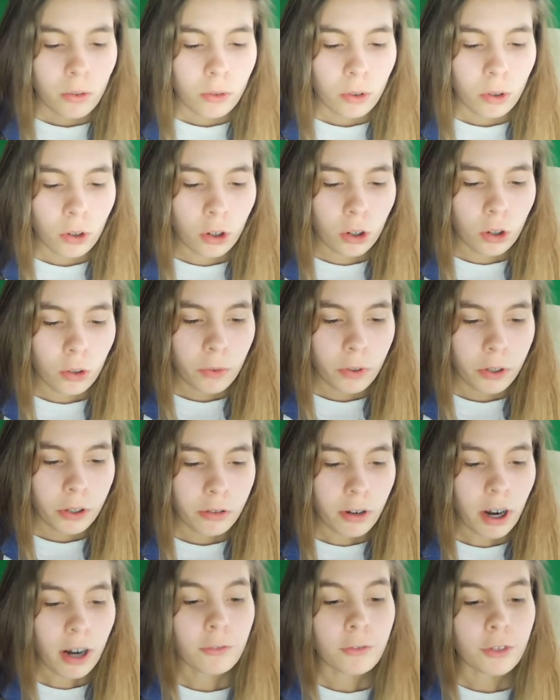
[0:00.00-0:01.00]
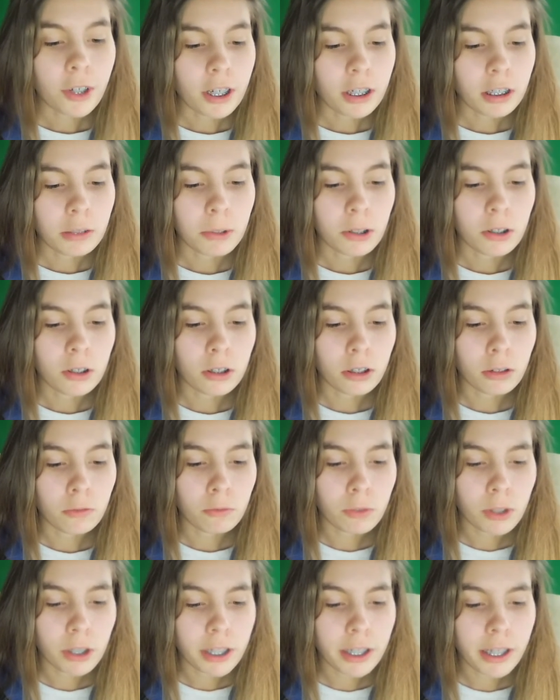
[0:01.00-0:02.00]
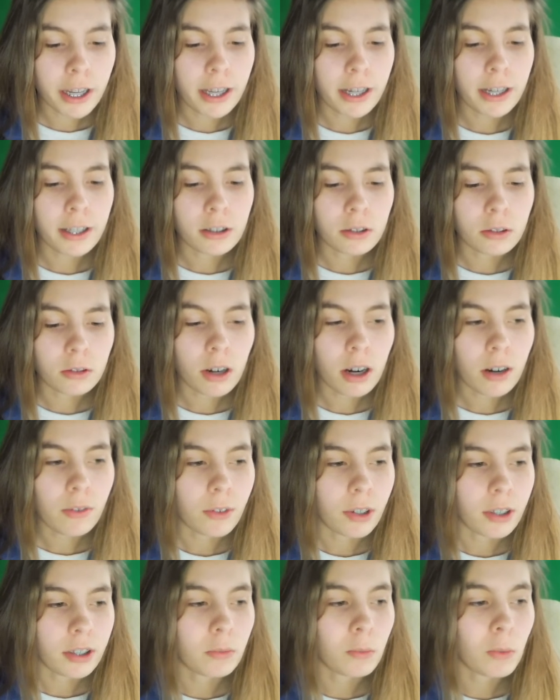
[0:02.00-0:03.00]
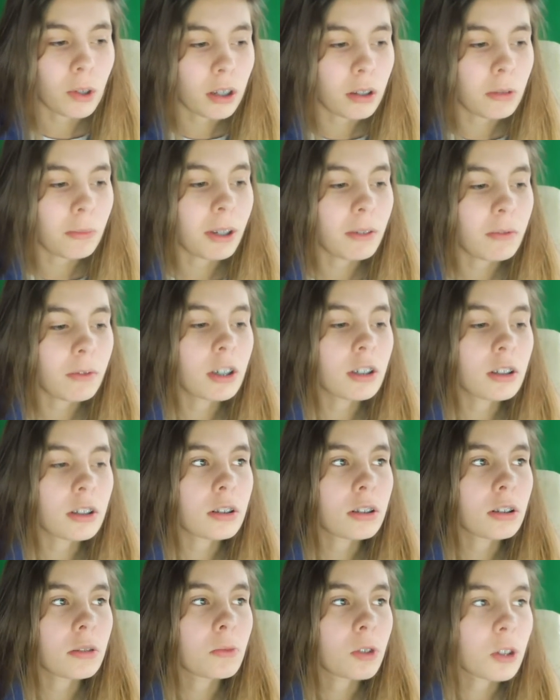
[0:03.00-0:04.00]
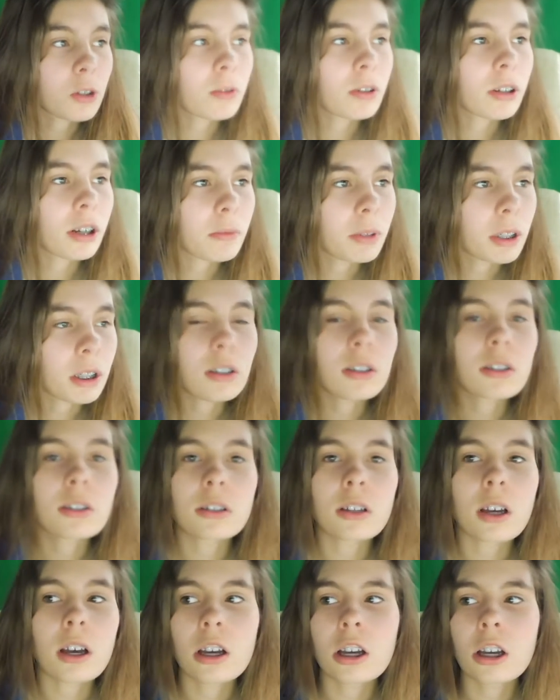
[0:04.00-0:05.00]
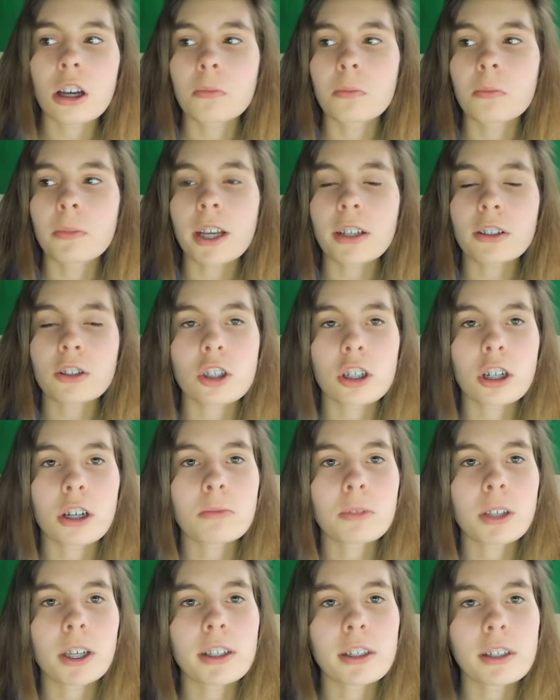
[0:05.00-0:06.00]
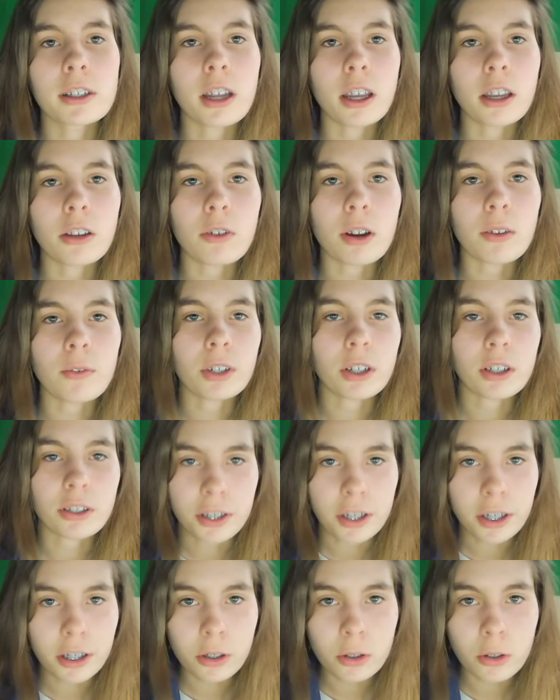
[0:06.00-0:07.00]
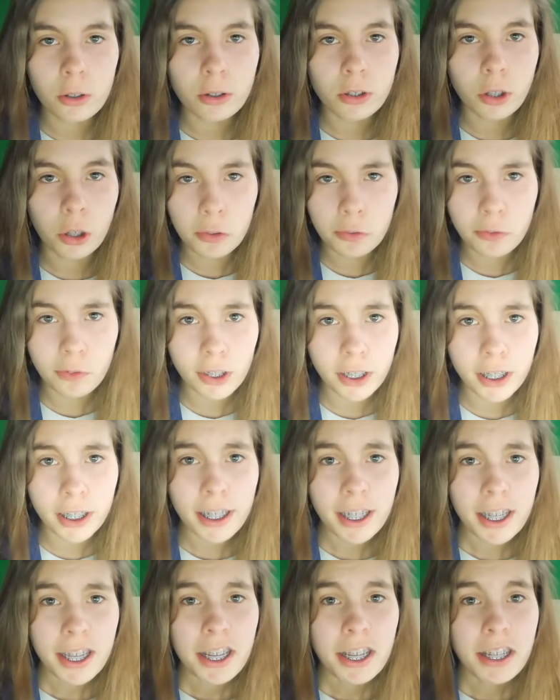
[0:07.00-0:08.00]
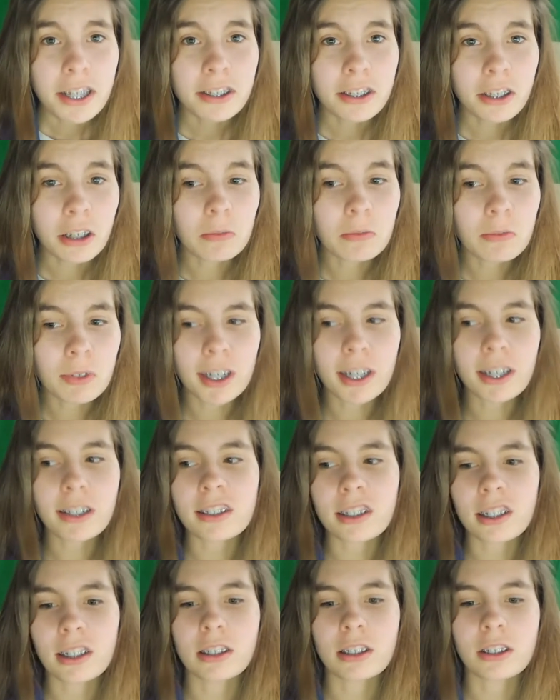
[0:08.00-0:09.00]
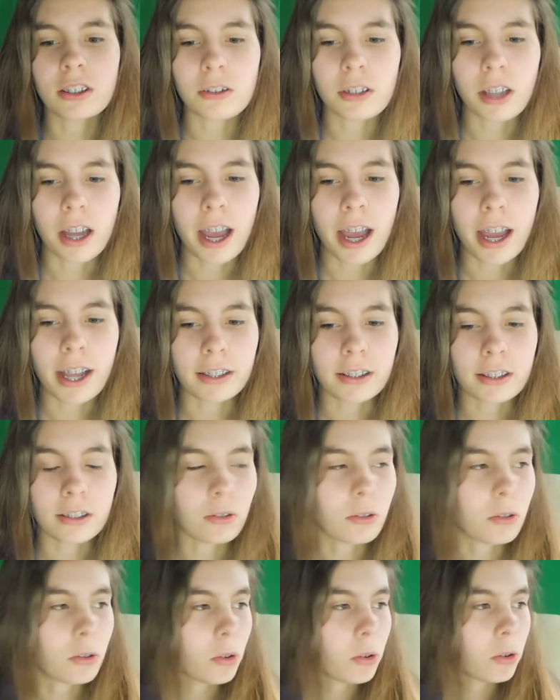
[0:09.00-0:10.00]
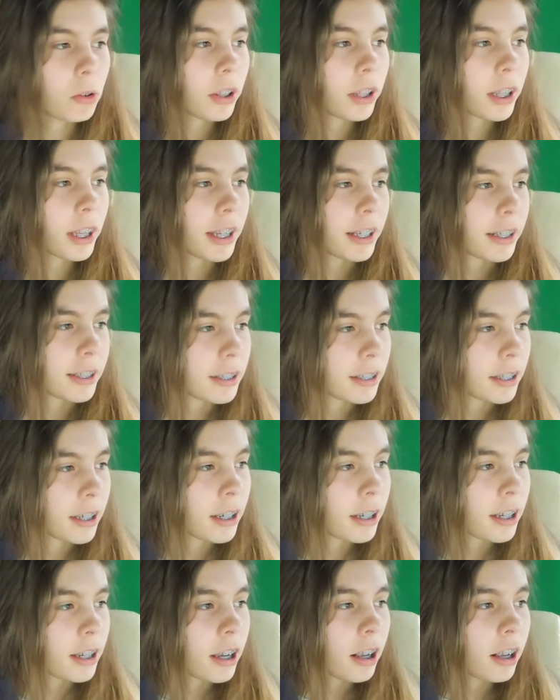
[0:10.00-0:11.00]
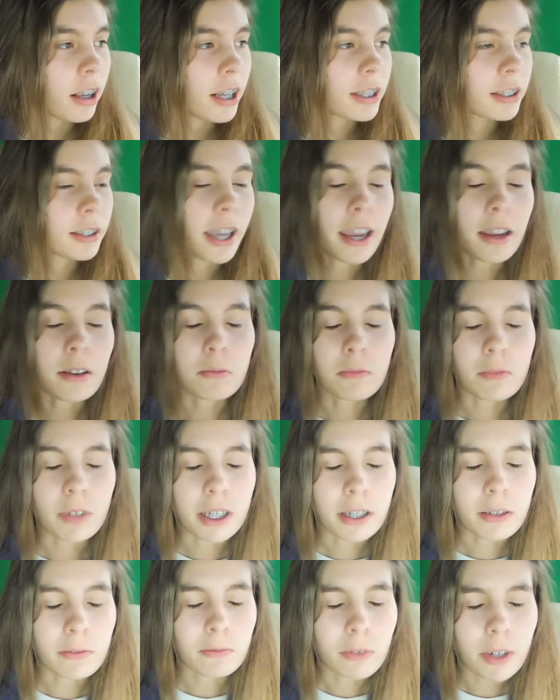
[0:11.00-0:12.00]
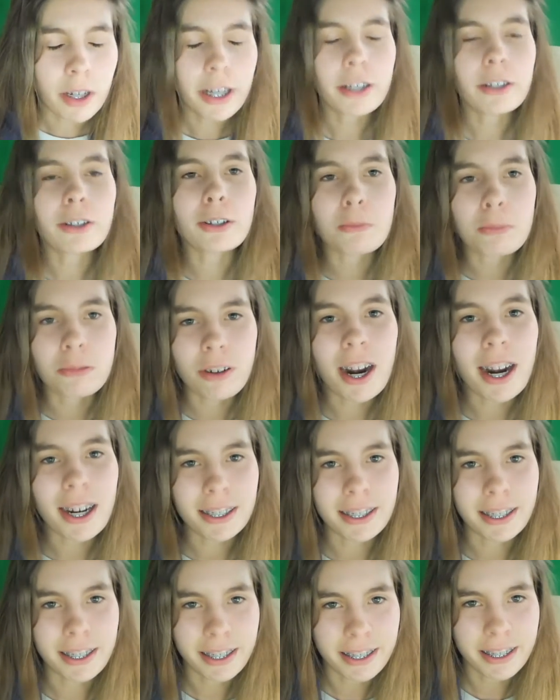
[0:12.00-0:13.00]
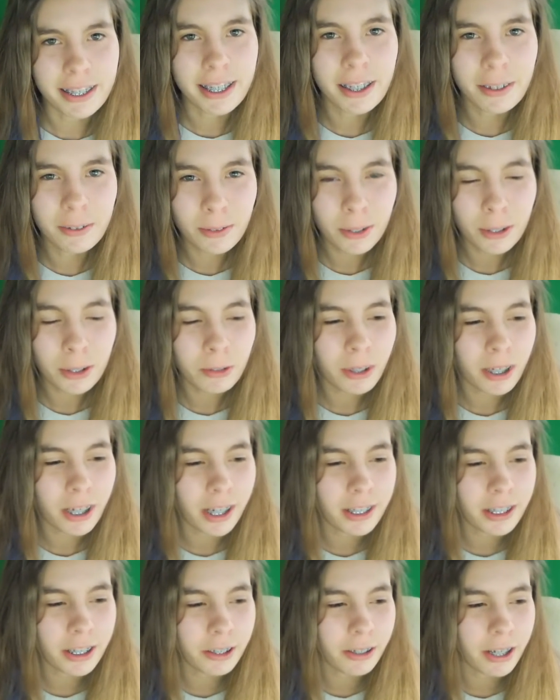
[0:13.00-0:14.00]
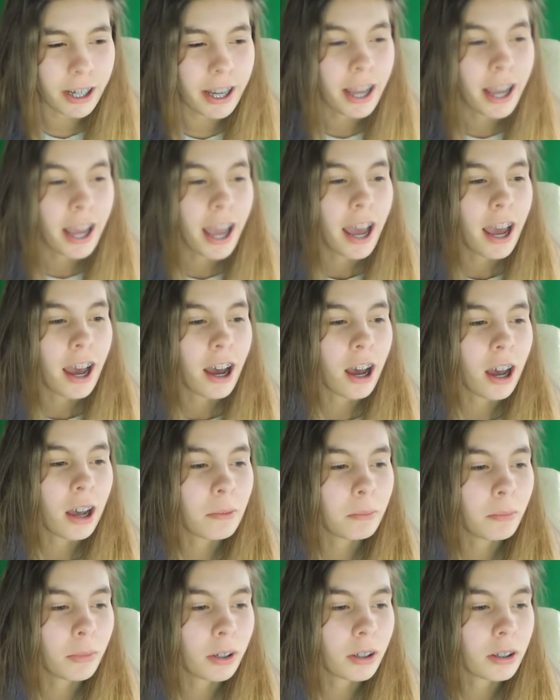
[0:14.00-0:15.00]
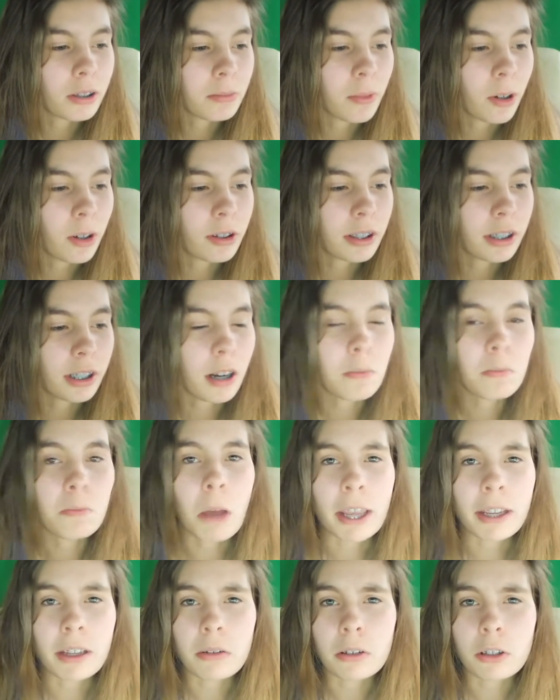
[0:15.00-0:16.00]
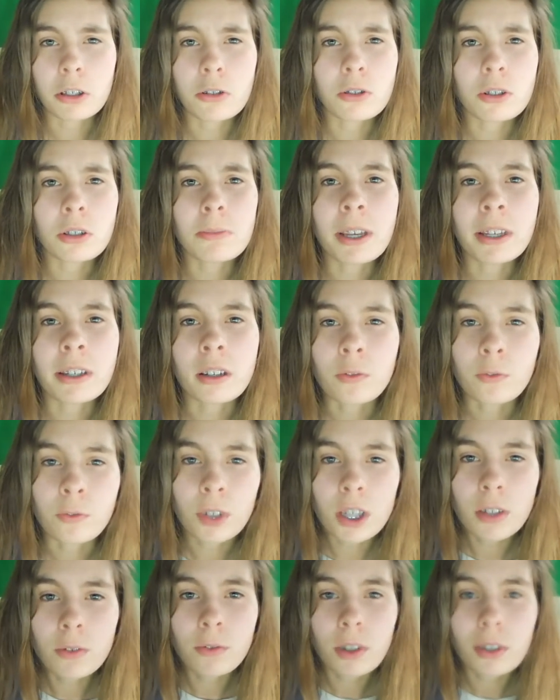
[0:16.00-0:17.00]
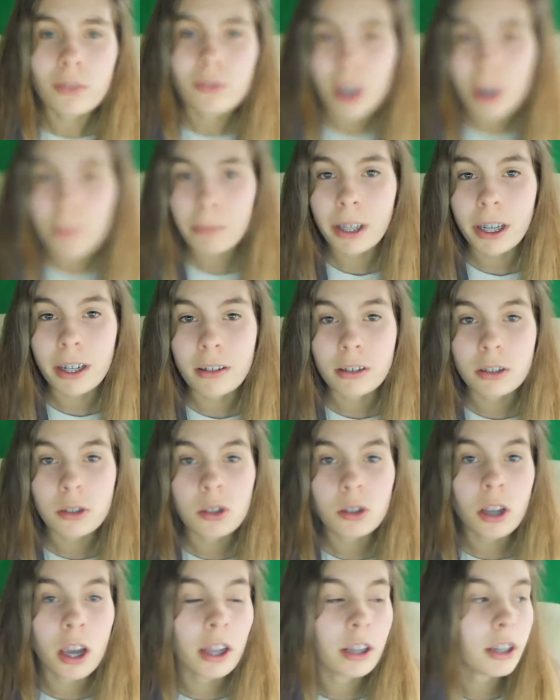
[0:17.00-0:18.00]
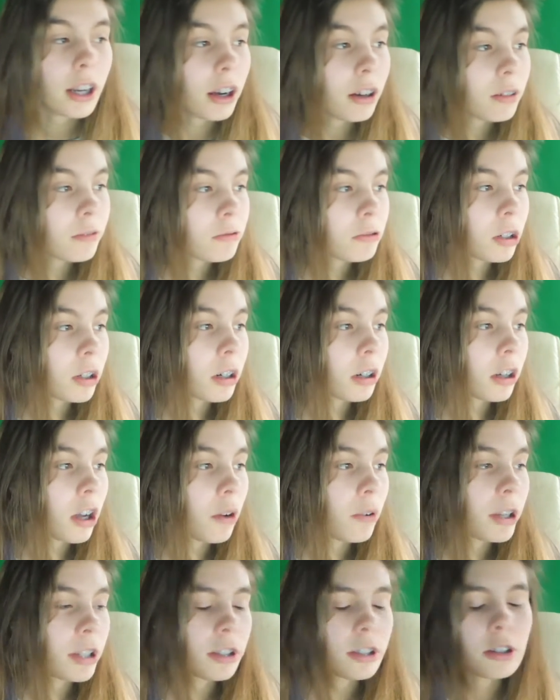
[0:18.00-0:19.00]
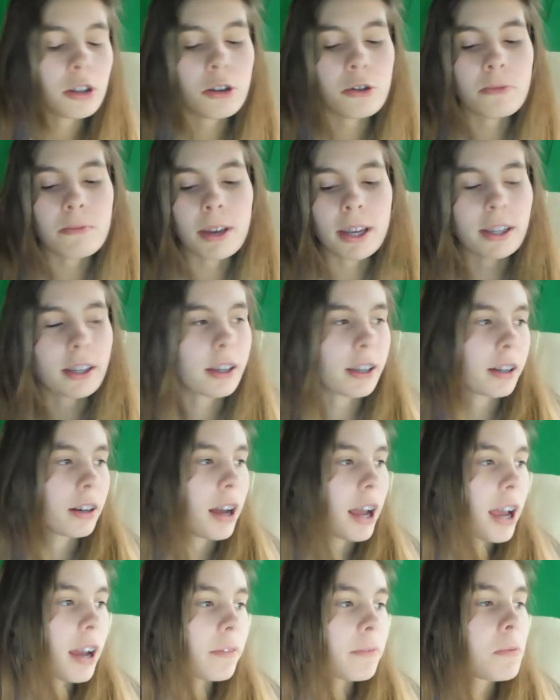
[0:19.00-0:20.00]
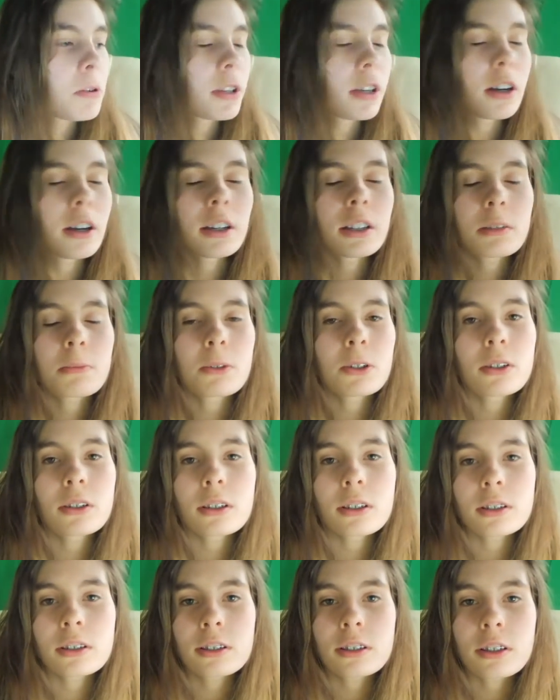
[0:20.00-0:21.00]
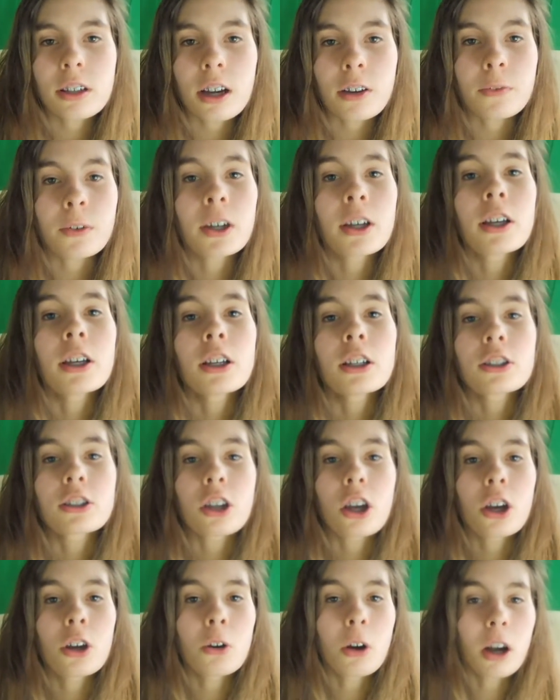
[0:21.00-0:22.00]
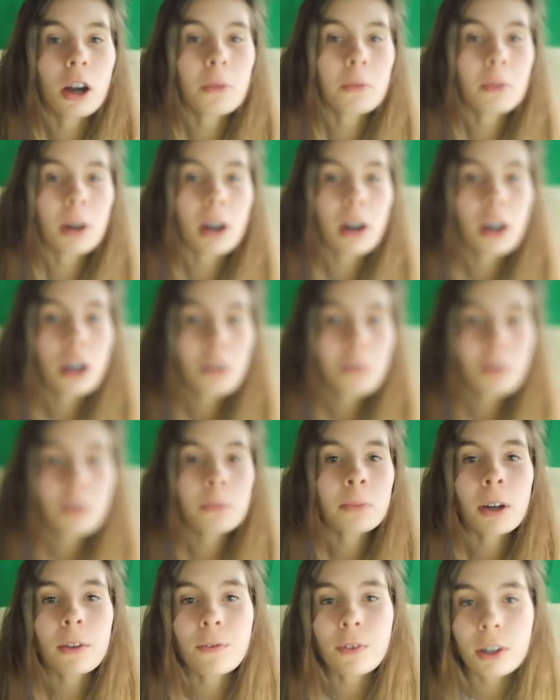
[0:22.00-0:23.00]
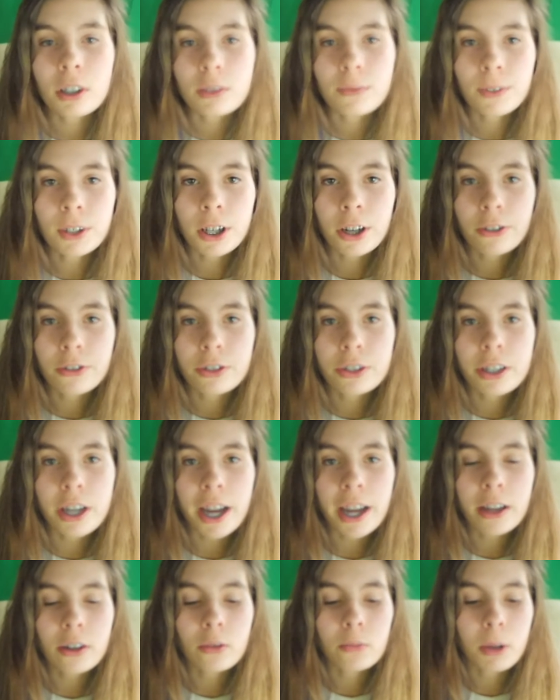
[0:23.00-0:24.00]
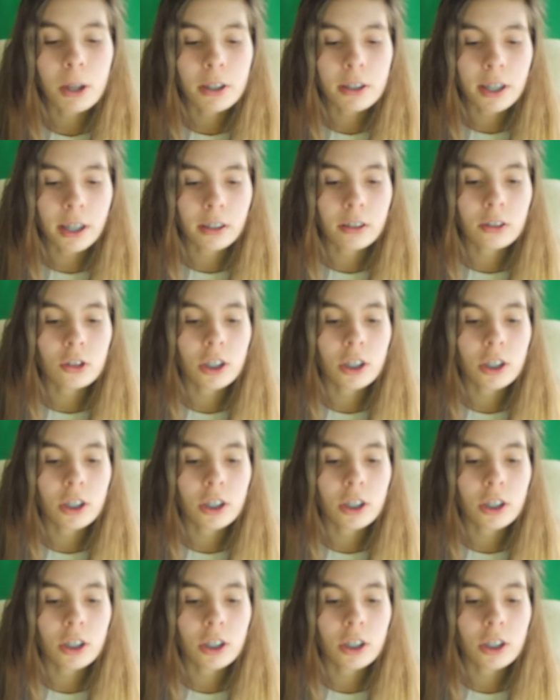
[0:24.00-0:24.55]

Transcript: of graphics, because I'm really getting into graphics, and one of the main reasons I'm doing it is because next year I'm taking a graphic design course, hopefully. So I'm really excited to do that, and all of this is getting me really good practice for when I do it, because mostly I'm used to making FIFA thumbnails, and now I'm trying to go into making like advertisements and stuff. So I uploaded my first video today on my second